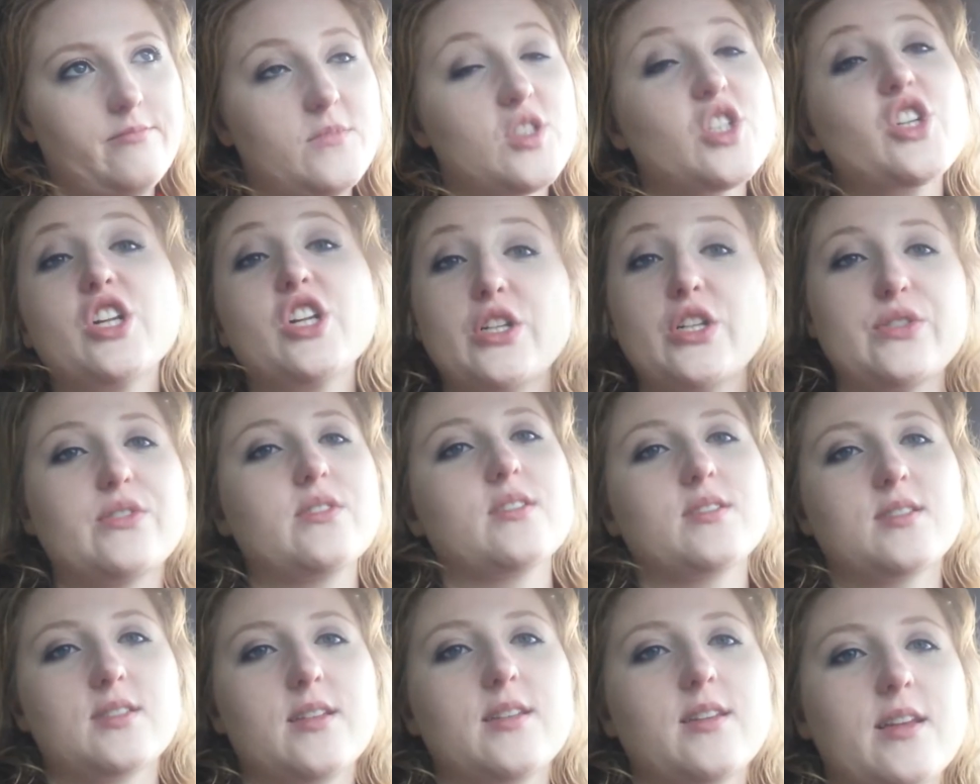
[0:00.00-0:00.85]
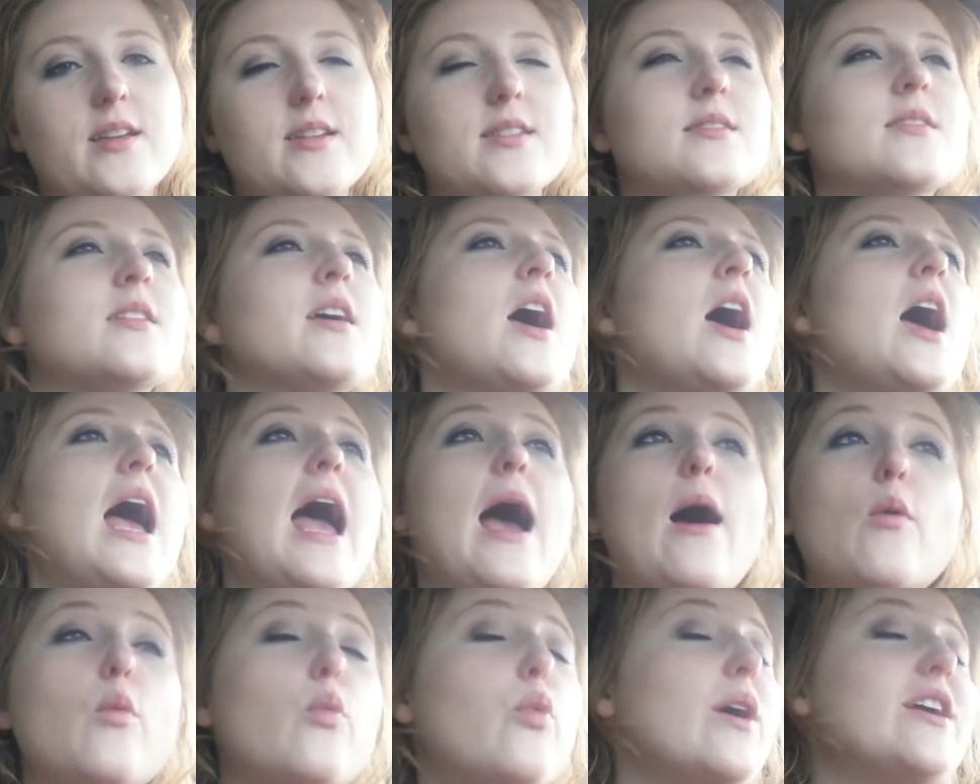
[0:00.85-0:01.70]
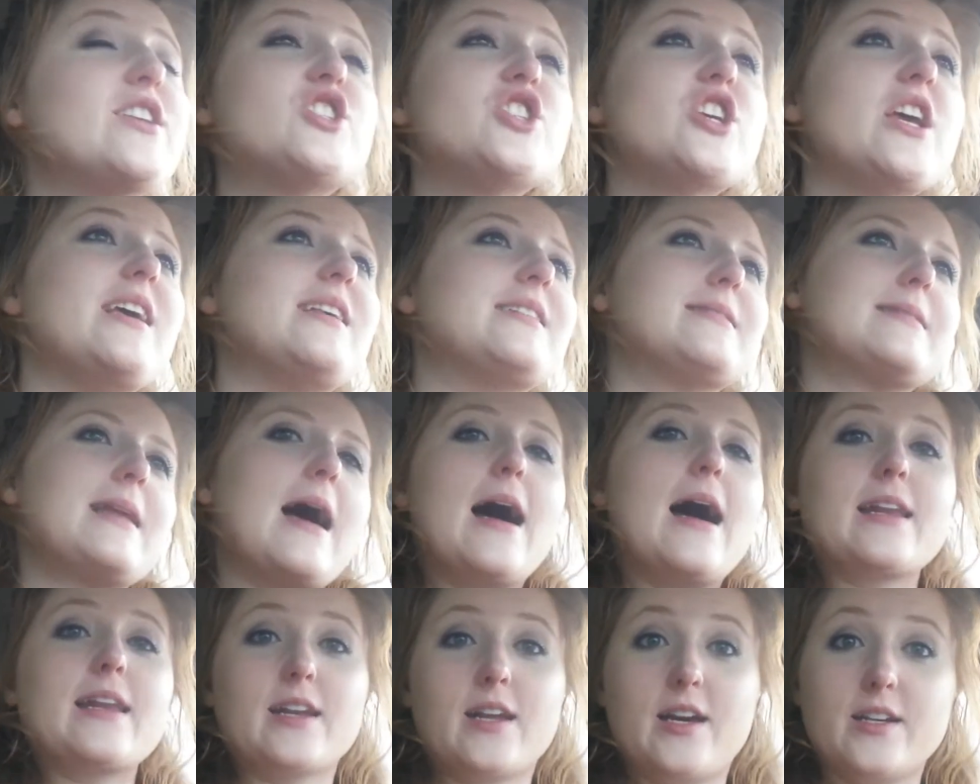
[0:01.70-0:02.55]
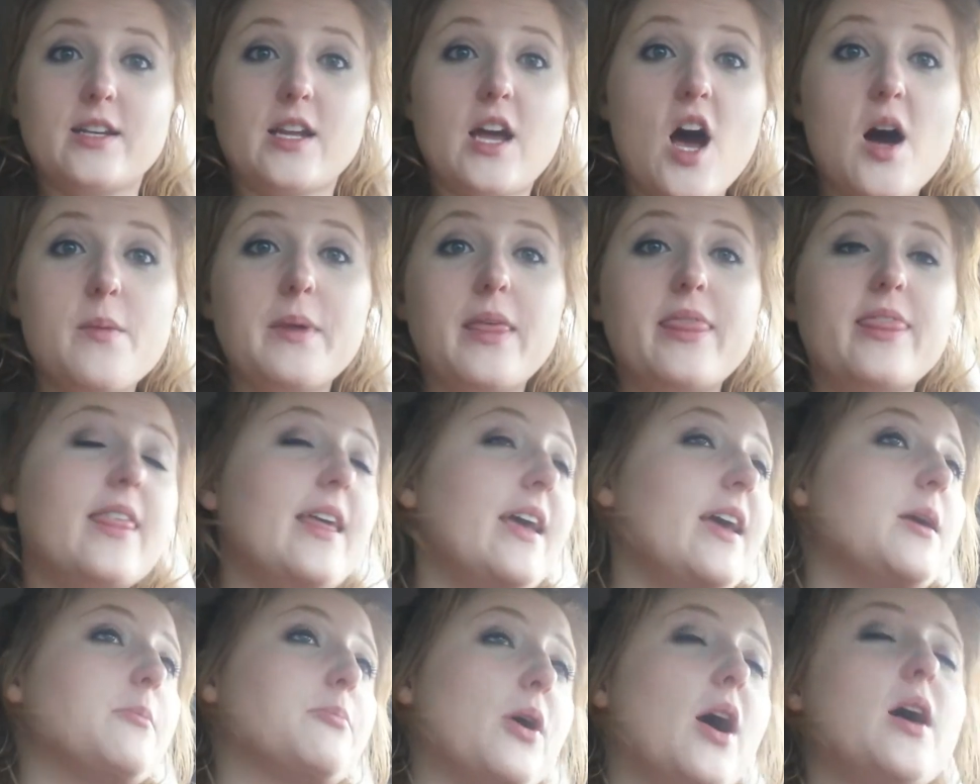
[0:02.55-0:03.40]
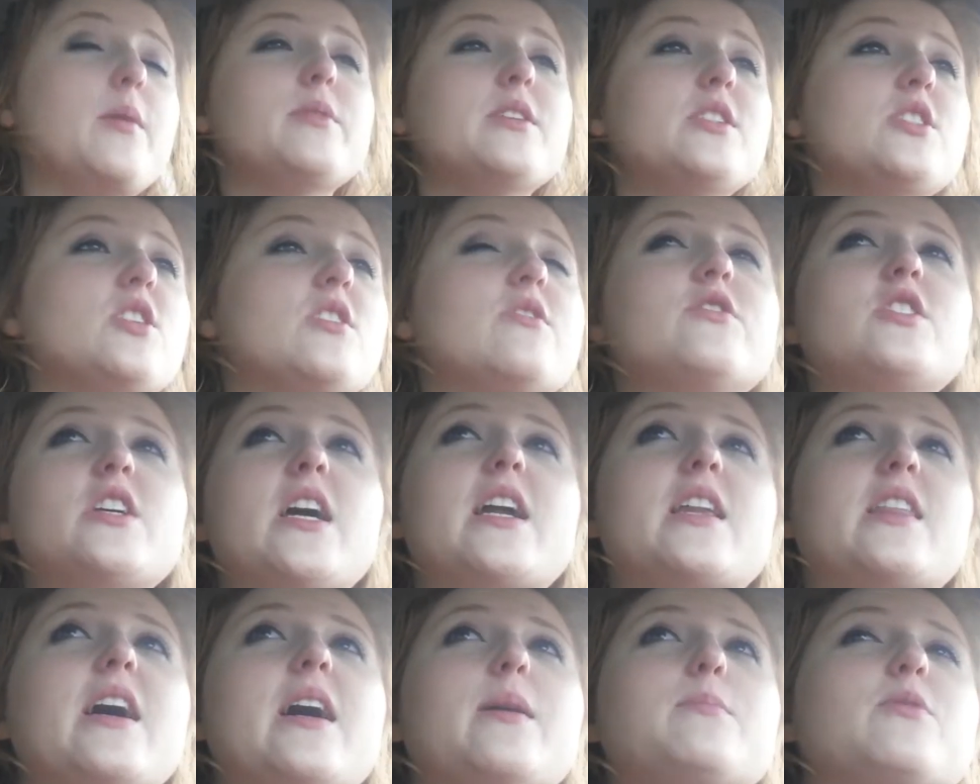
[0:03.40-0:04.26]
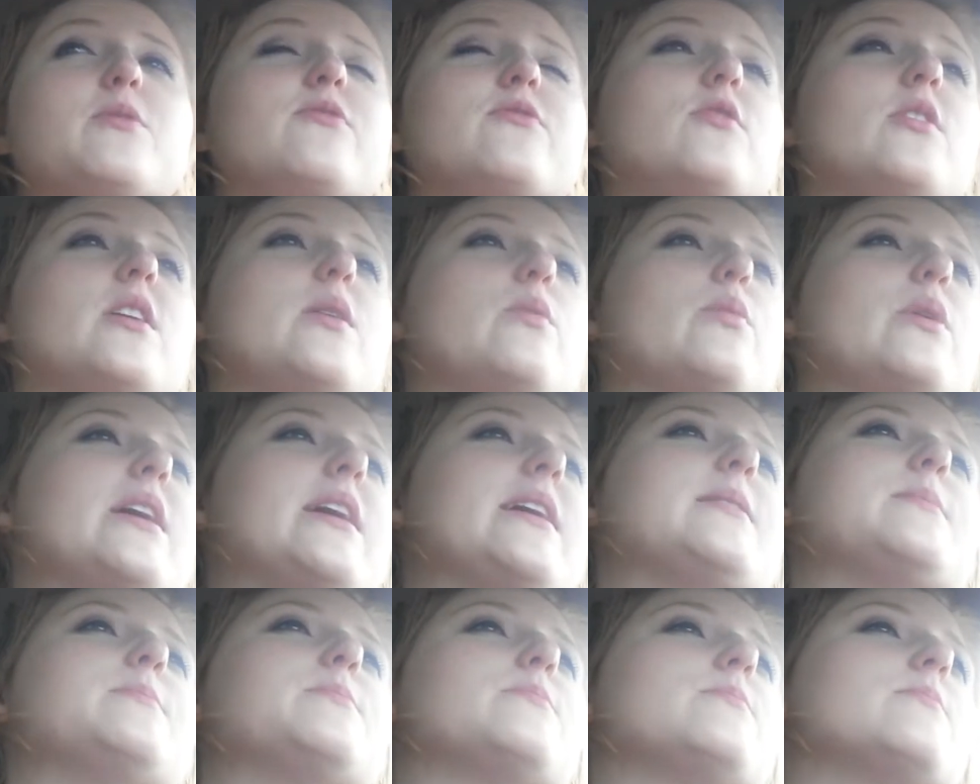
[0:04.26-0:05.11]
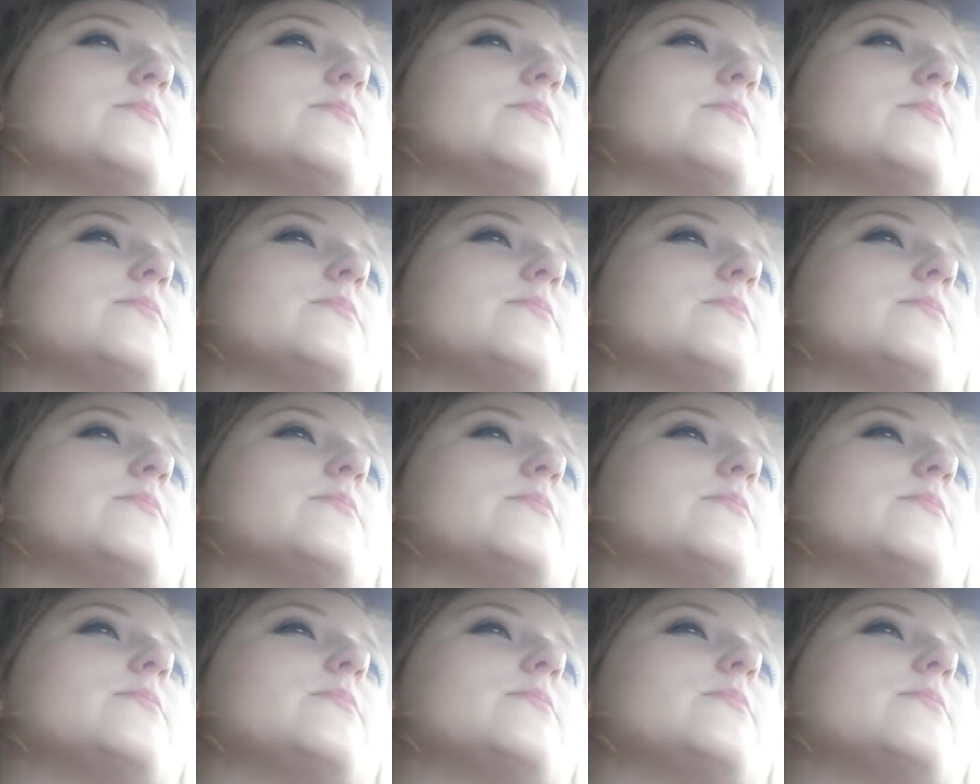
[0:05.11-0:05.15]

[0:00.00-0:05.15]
They're closed on Sundays, which is not an uncommon thing. Probably should have checked that before I went.